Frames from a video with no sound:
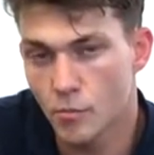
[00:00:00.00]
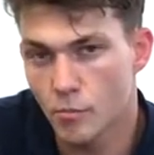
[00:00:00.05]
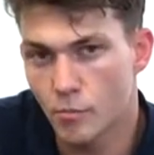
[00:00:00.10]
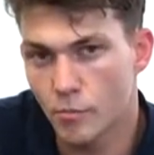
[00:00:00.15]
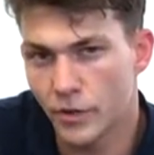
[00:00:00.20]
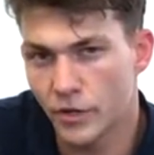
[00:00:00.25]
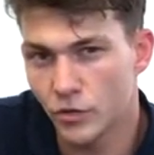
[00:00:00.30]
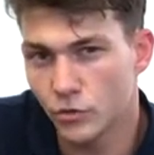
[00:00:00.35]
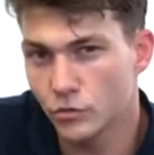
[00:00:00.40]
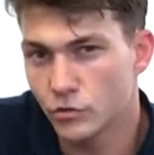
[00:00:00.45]

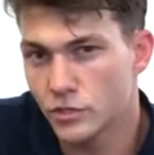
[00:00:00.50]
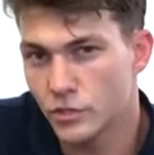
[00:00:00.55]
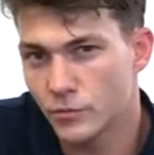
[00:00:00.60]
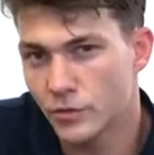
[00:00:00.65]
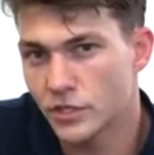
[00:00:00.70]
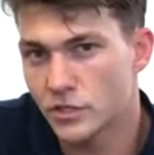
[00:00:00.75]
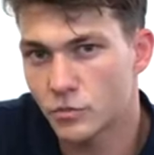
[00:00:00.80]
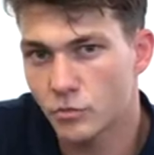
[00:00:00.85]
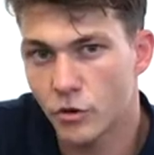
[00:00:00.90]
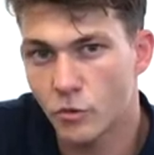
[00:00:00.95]
But it also
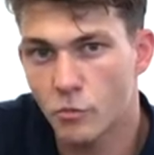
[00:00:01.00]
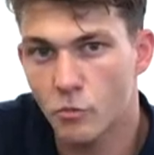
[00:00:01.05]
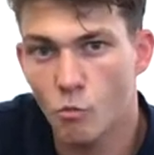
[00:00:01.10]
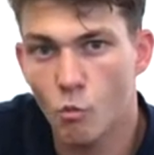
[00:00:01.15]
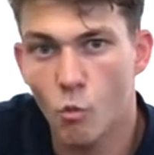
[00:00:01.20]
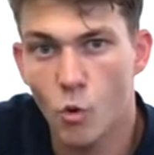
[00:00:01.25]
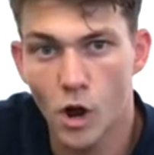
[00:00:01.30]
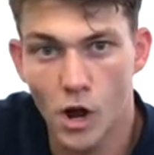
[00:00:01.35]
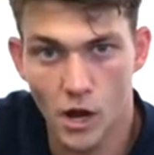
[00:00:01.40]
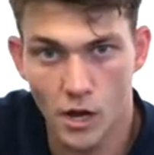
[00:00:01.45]
makes the problem
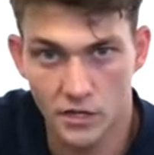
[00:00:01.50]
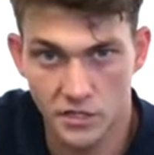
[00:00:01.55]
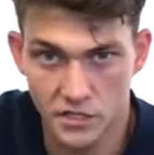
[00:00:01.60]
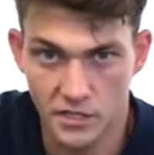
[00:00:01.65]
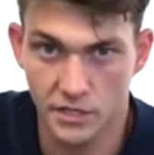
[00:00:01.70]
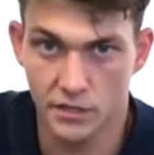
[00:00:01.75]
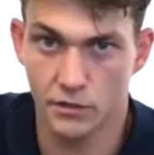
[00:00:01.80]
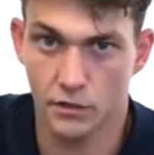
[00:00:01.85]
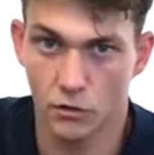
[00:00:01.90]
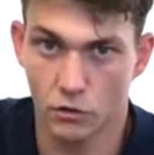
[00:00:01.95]
worse
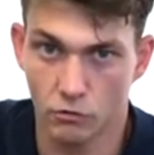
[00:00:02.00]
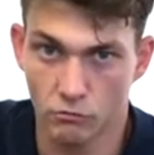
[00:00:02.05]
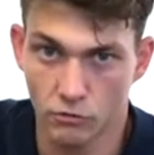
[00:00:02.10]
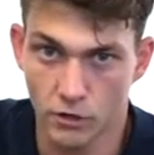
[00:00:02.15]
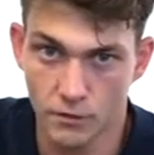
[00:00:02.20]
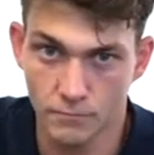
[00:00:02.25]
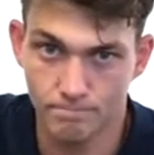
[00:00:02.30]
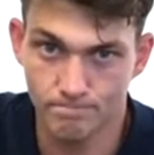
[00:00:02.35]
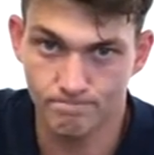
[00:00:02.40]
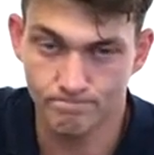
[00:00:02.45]
in the long
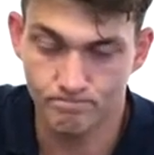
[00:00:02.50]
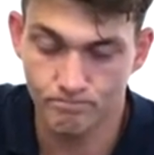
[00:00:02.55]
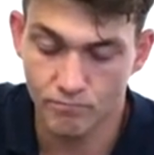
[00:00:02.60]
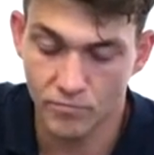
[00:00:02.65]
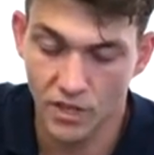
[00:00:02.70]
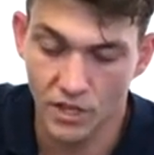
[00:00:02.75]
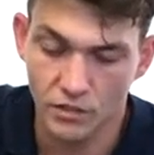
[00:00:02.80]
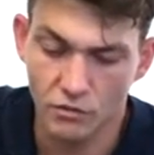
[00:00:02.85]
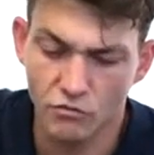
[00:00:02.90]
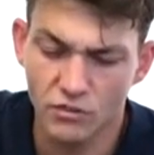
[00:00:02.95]
run.
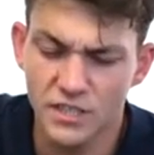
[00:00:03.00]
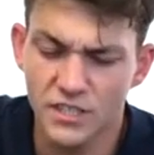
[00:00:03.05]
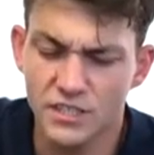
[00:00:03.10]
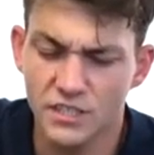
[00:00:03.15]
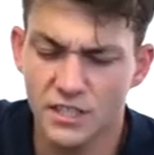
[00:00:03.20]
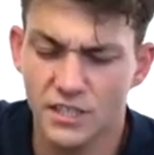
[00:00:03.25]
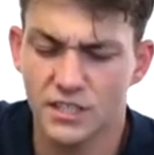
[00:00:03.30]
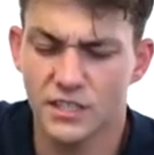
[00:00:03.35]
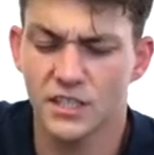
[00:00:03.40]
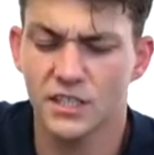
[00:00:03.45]
And the
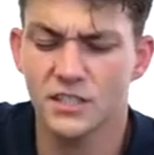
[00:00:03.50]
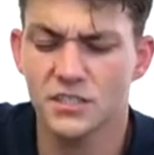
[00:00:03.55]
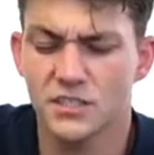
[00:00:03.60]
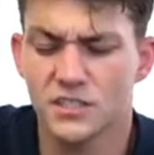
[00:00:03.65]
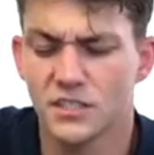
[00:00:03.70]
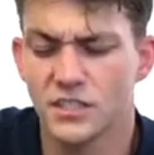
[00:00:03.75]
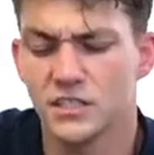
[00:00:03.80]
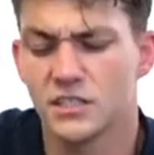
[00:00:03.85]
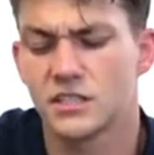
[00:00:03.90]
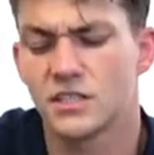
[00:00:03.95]
reason it does
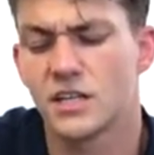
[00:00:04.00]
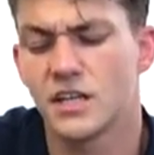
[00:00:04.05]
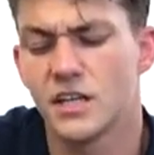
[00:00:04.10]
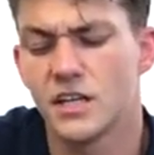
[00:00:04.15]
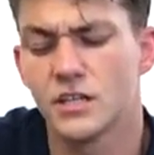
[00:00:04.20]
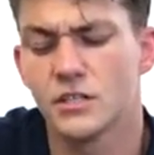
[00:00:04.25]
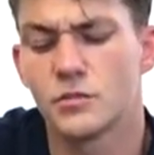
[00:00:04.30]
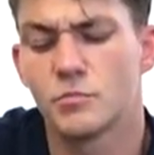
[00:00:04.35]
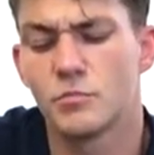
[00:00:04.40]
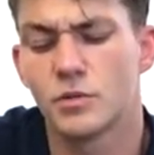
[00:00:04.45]
this
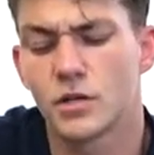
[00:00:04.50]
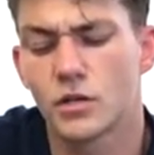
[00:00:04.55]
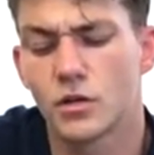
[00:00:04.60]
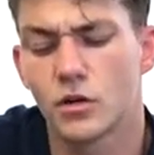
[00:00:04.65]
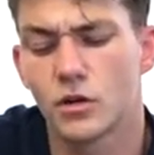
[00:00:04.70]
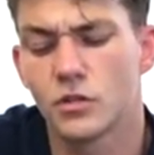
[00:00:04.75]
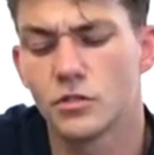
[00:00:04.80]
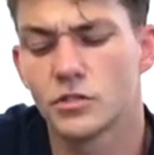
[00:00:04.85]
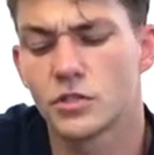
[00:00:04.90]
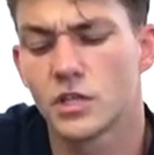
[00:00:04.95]
is
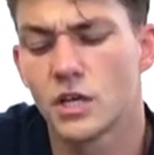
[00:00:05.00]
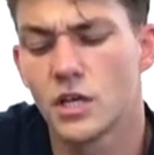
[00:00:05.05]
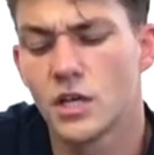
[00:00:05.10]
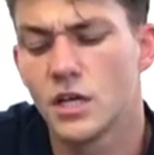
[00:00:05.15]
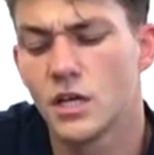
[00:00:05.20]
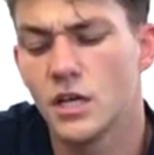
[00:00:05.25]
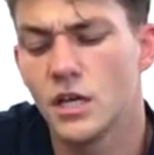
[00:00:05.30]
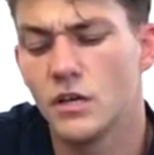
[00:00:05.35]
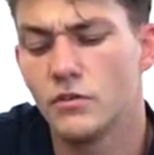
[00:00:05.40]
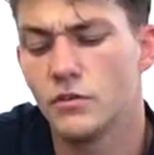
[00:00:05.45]
because
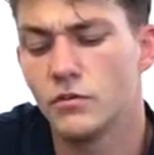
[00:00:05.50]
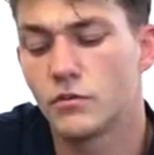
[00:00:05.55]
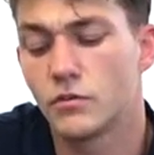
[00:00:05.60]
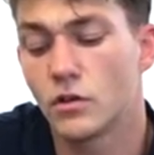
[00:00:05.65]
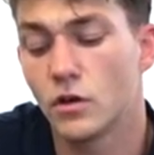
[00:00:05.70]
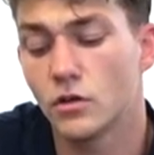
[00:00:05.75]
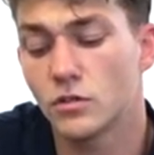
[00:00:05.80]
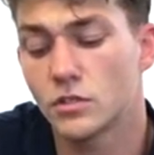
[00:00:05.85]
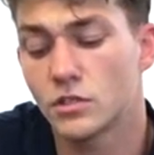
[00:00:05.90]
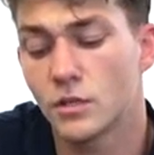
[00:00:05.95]
if you've
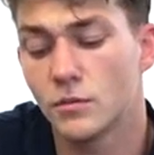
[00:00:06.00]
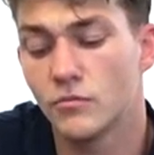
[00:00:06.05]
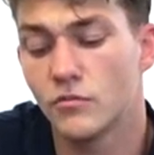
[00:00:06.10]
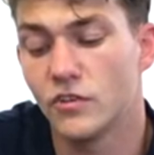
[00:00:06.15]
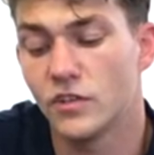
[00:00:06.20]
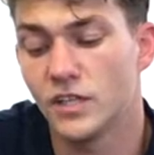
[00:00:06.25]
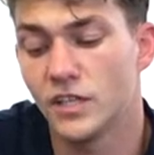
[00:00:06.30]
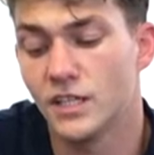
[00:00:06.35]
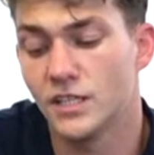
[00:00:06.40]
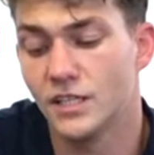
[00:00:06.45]
got
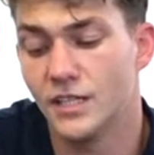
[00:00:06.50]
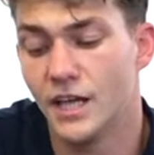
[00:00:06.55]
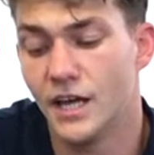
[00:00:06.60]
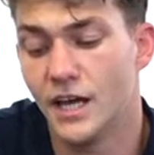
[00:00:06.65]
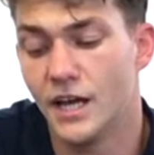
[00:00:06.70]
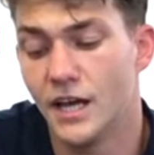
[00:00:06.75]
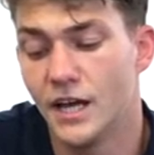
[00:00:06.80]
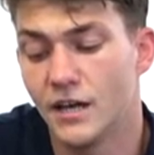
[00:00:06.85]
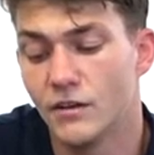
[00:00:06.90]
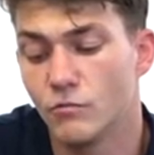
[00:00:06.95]
something in
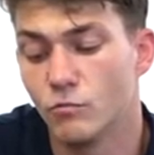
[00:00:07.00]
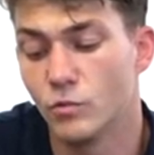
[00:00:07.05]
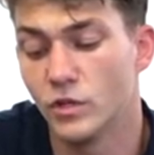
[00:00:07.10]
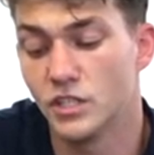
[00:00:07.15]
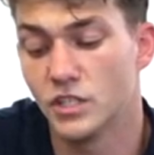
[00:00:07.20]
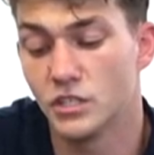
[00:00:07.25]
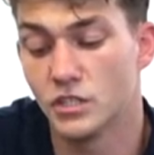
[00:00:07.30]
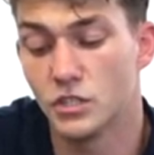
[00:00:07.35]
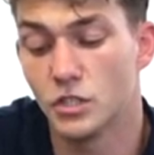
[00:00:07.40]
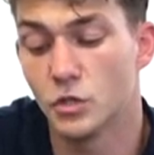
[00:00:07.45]
there
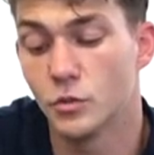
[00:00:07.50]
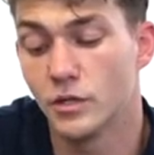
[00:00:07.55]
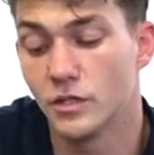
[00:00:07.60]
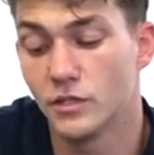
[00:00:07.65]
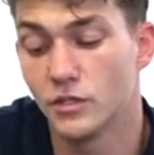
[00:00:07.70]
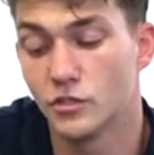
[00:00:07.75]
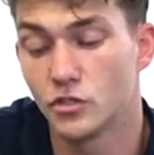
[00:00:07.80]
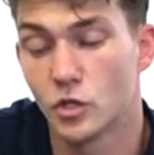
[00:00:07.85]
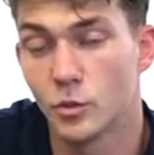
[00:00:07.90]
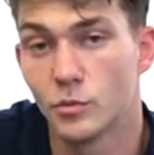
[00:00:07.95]
which is doing
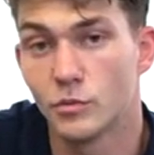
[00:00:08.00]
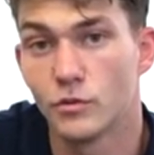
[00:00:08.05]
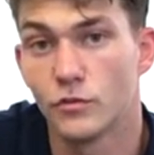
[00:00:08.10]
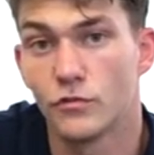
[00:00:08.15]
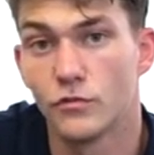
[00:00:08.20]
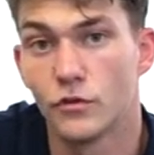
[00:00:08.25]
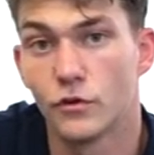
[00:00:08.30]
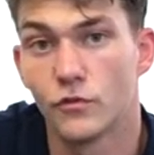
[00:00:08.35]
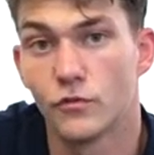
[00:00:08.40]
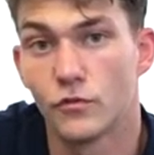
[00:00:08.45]
the job of the
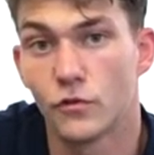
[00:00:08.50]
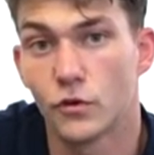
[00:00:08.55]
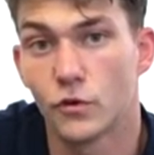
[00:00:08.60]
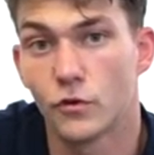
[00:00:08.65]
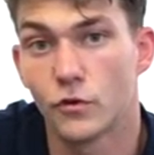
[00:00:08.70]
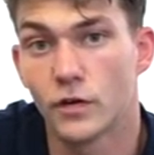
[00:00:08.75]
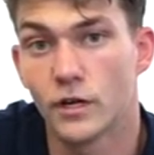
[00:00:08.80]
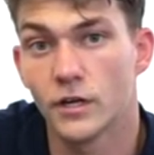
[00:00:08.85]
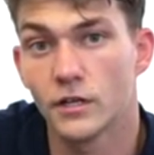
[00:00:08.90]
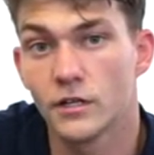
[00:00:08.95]
foot
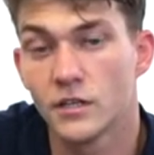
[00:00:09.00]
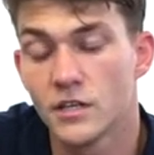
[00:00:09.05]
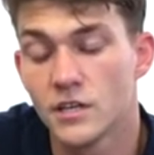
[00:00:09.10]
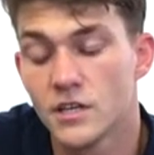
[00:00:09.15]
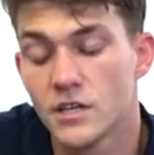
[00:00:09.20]
for it,